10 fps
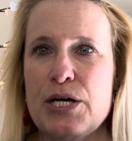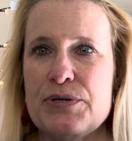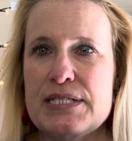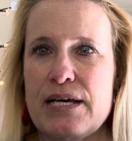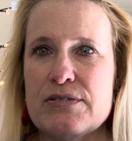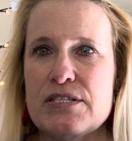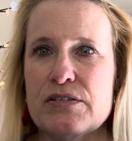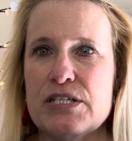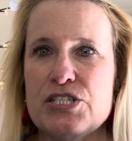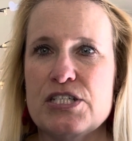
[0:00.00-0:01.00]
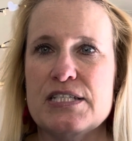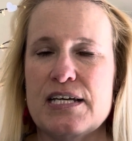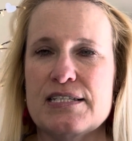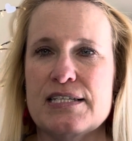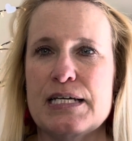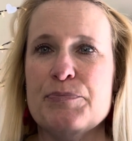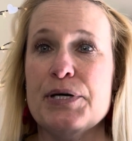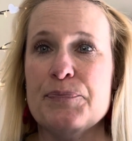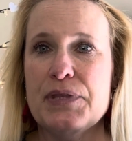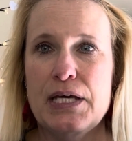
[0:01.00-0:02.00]
it sounds delicious, doesn't it?
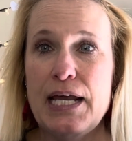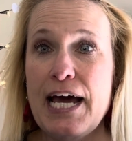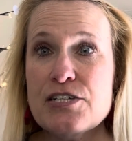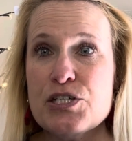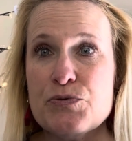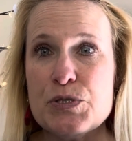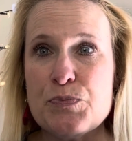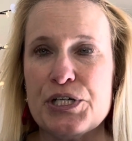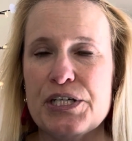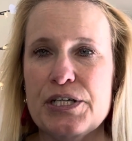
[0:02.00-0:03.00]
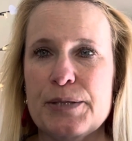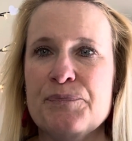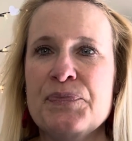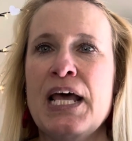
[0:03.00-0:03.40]
But it actually was pretty good.